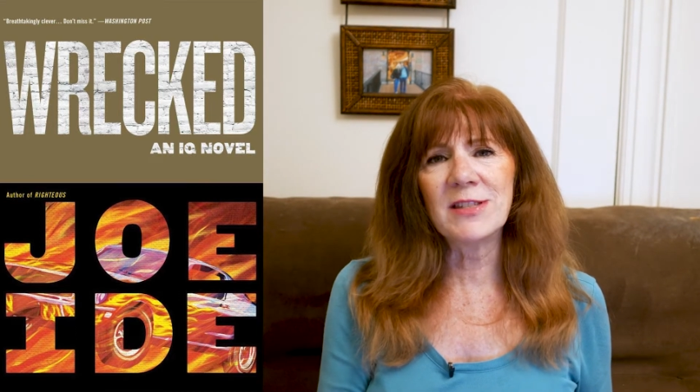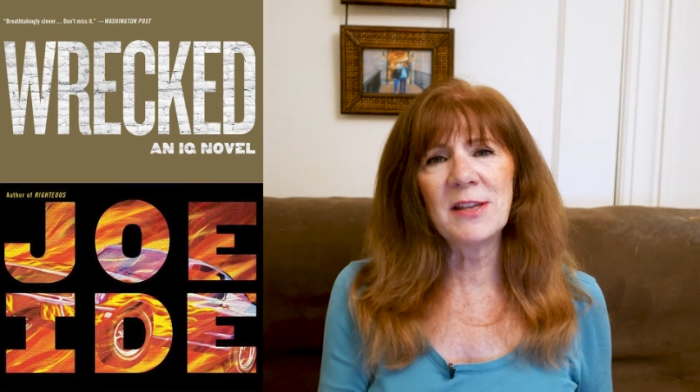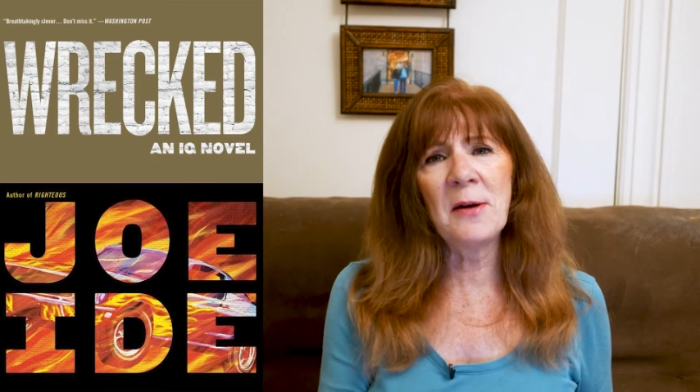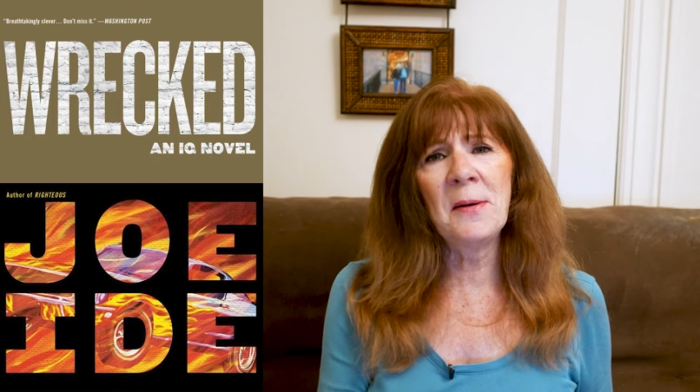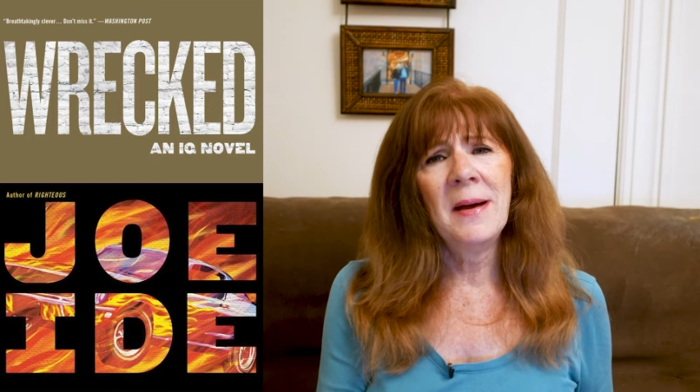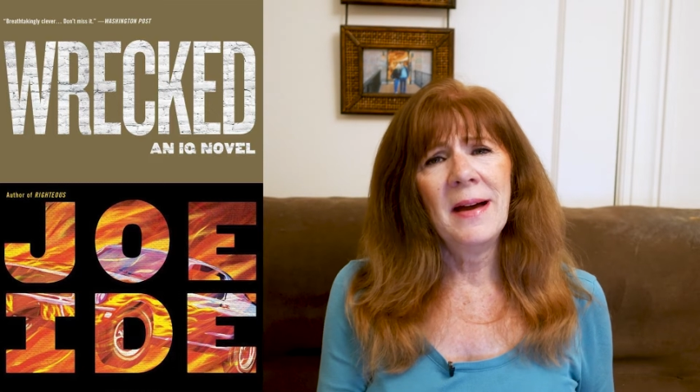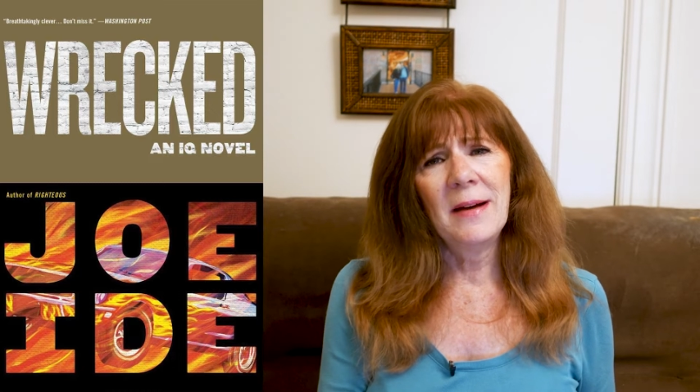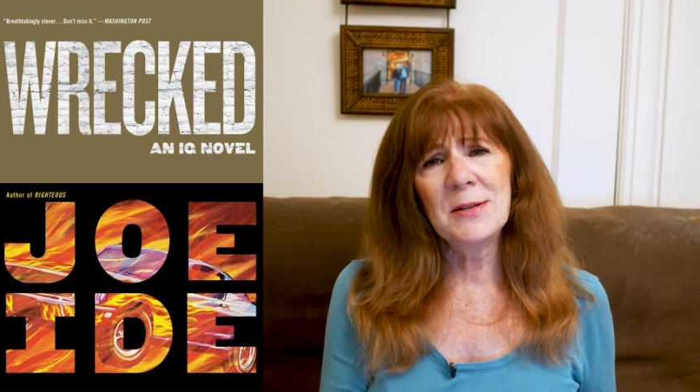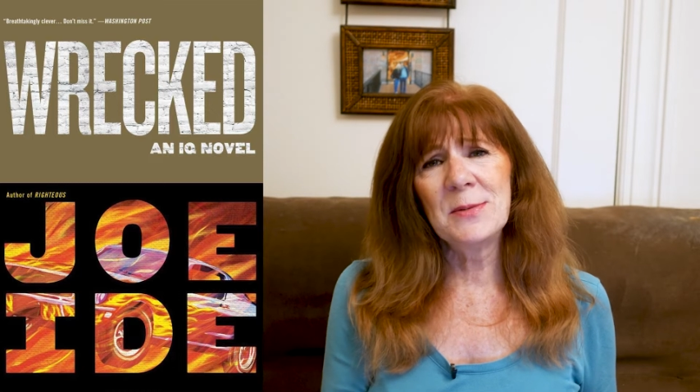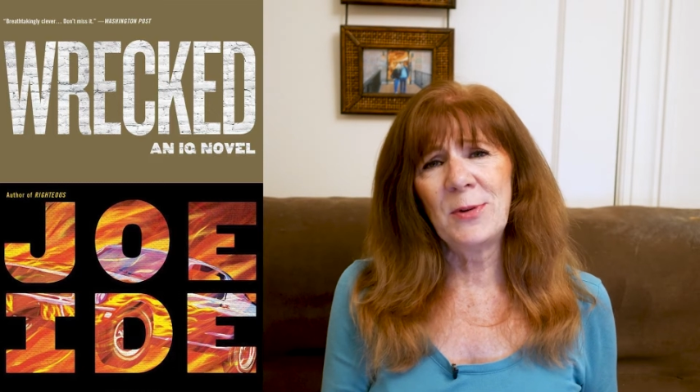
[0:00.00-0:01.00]
So
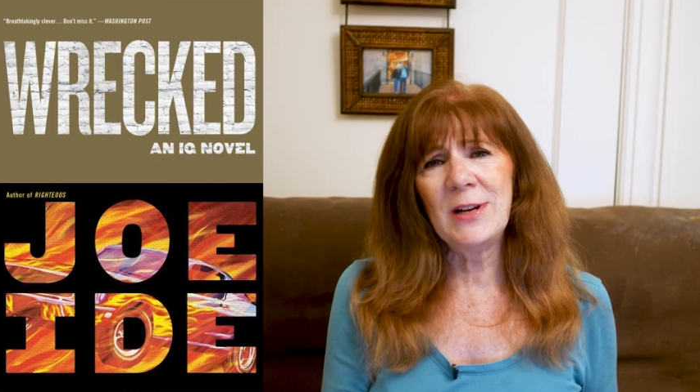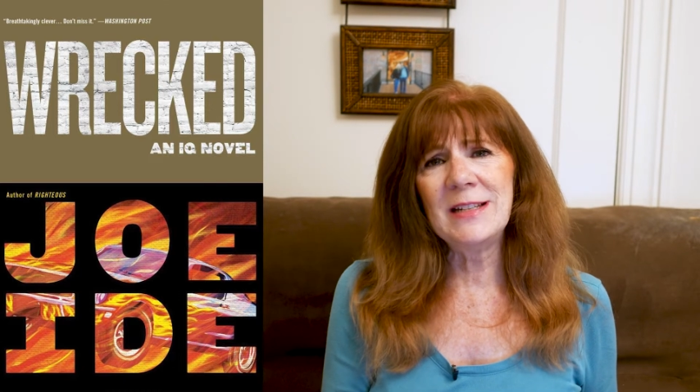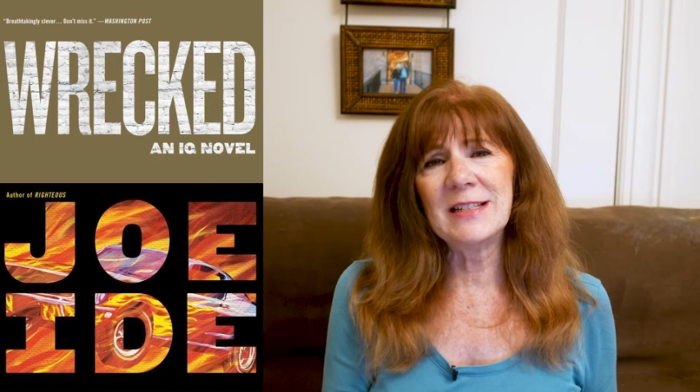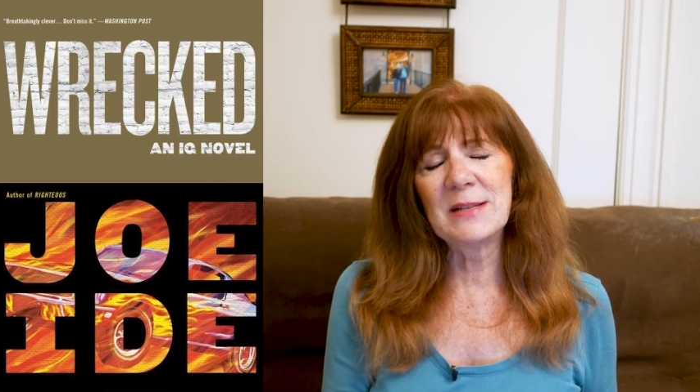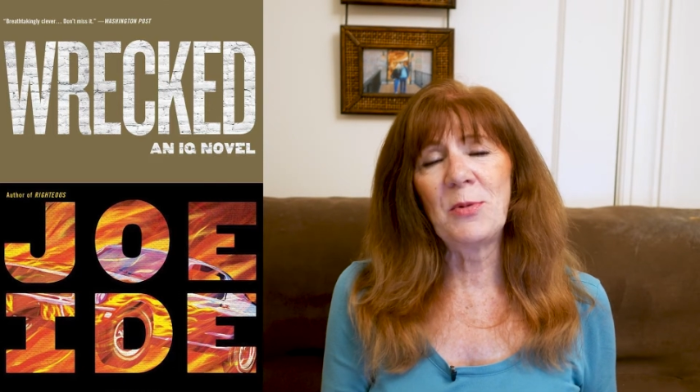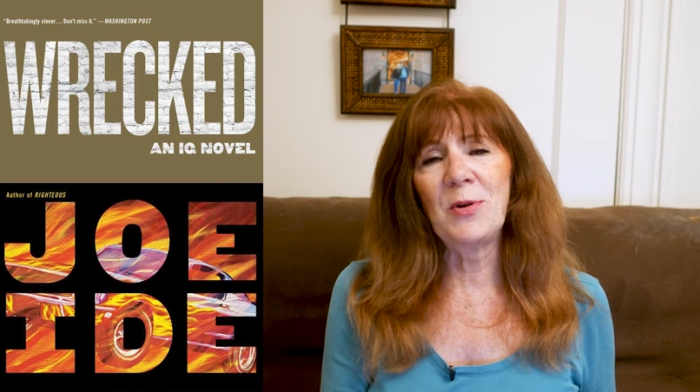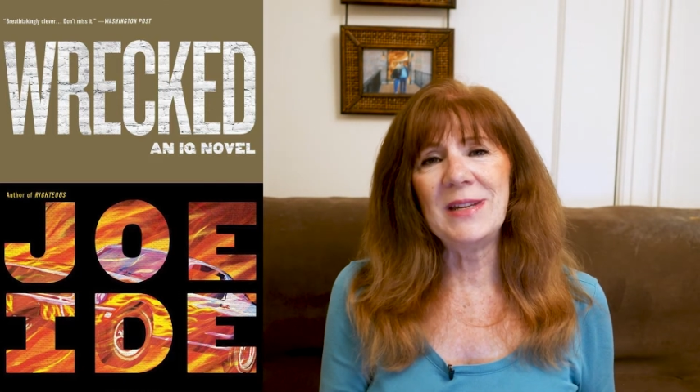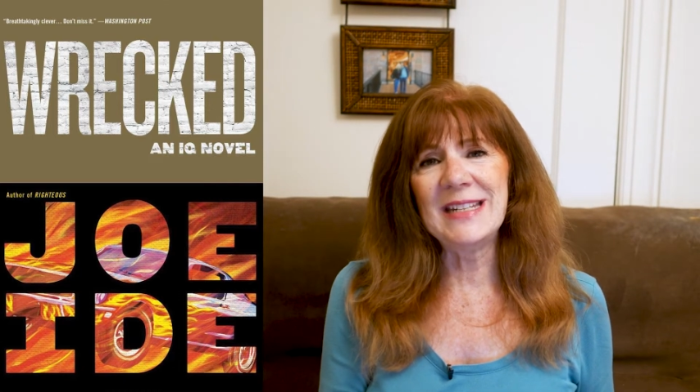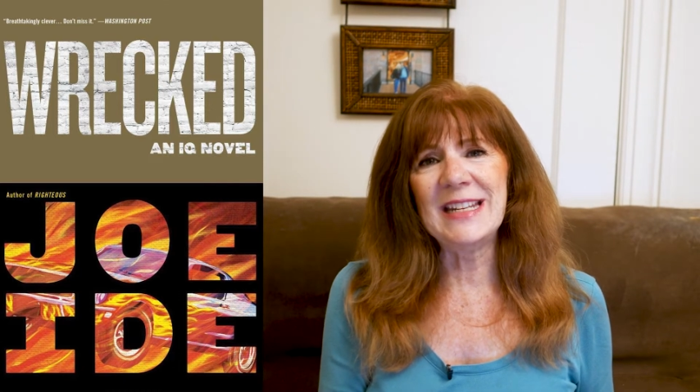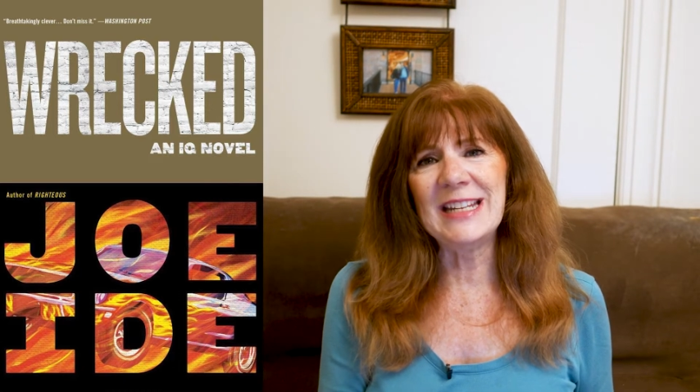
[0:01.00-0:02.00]
I was pretty
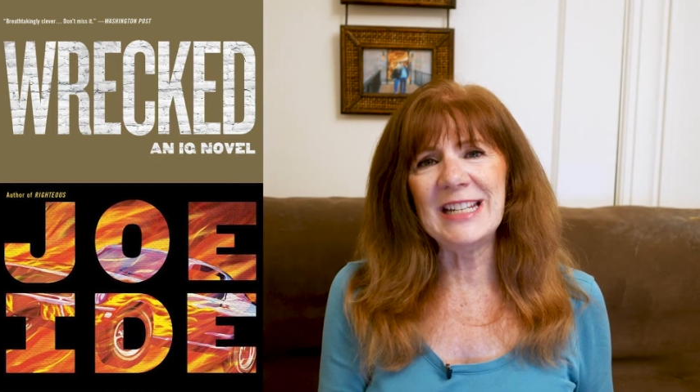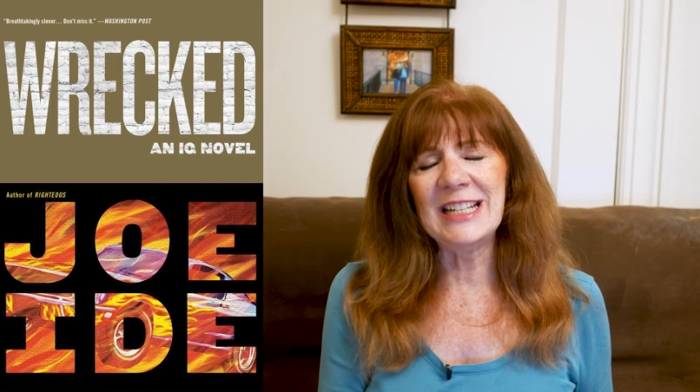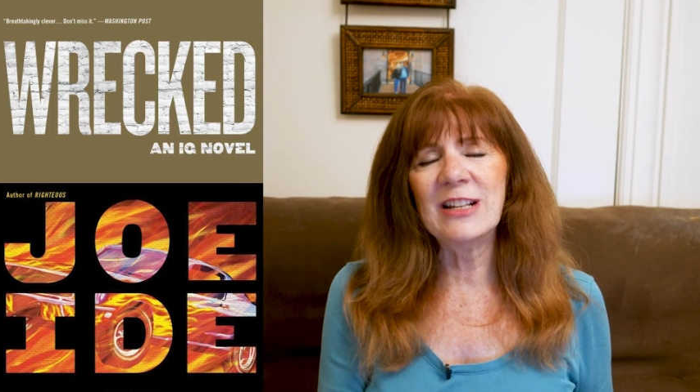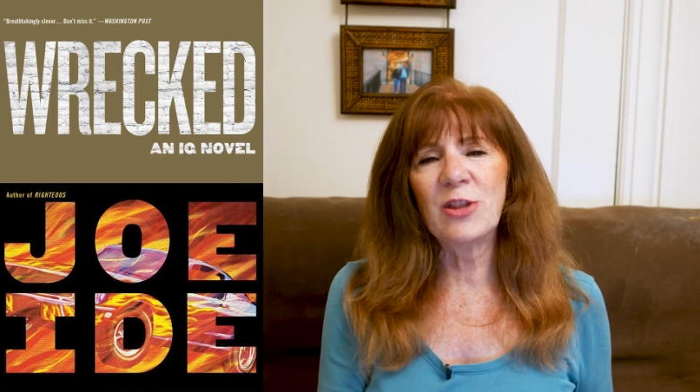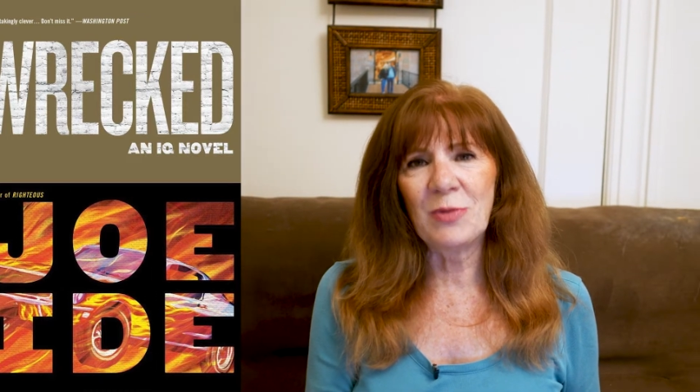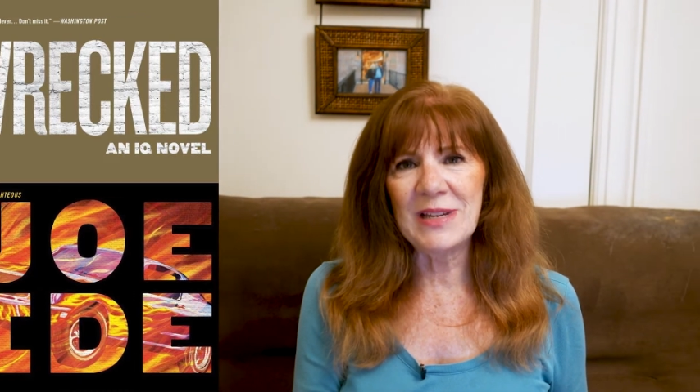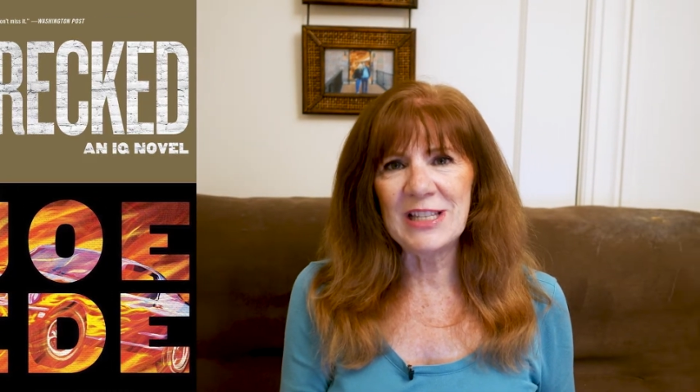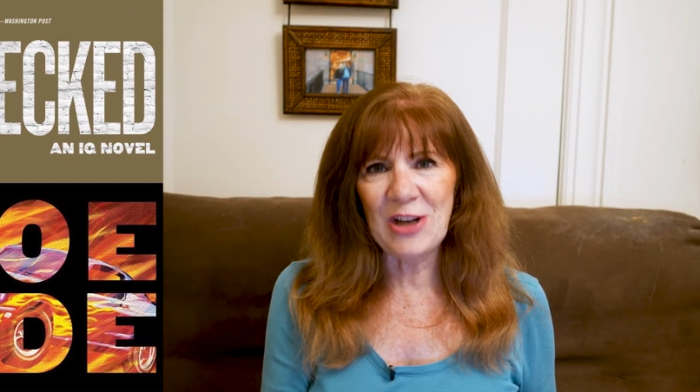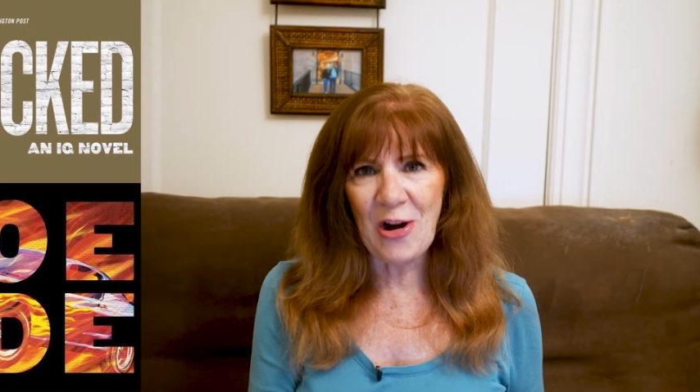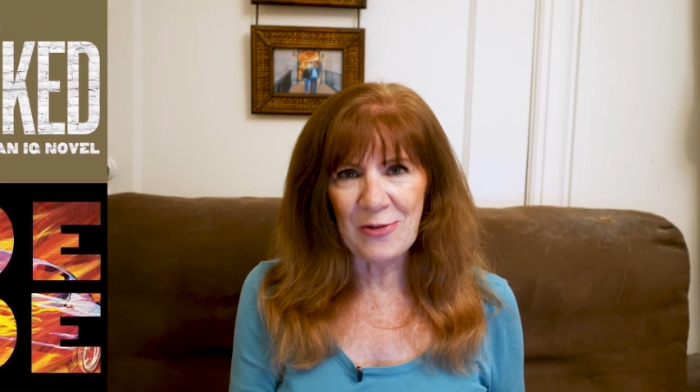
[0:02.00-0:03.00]
disappointed in it, a
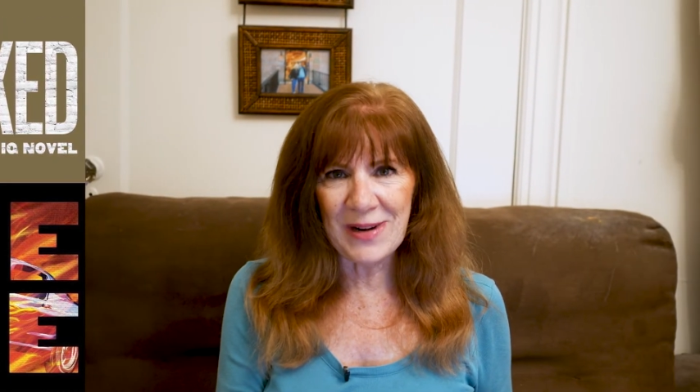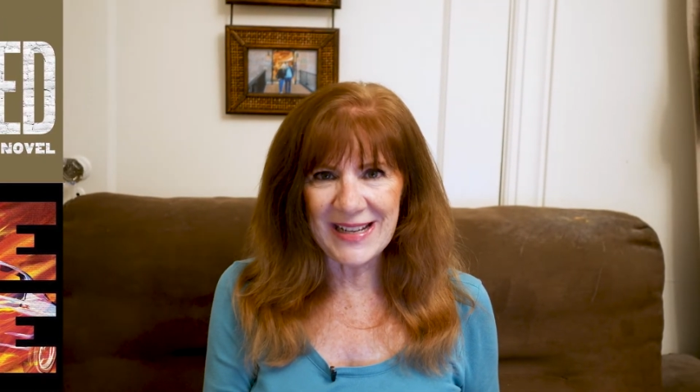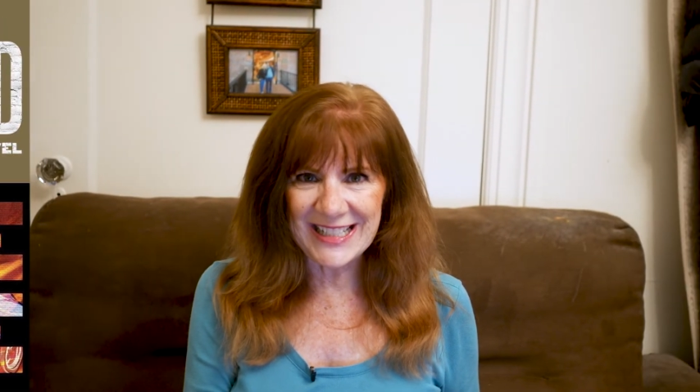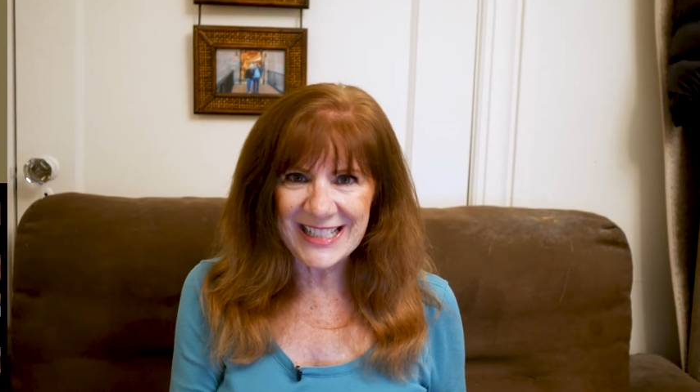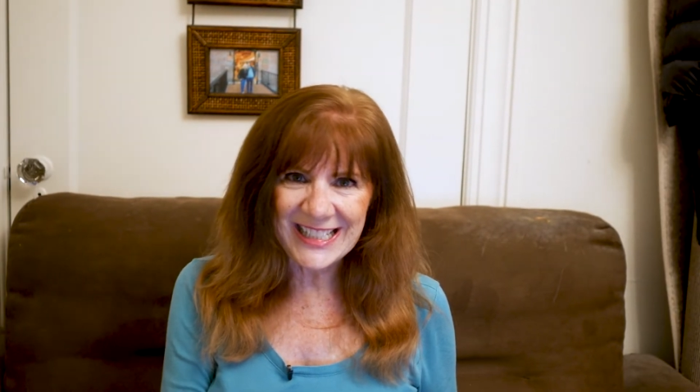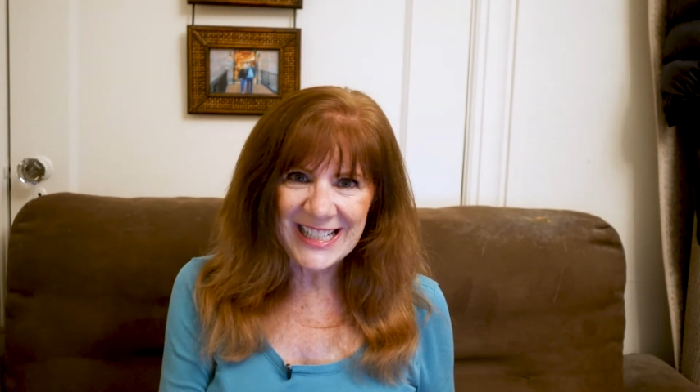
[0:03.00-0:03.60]
3-star read.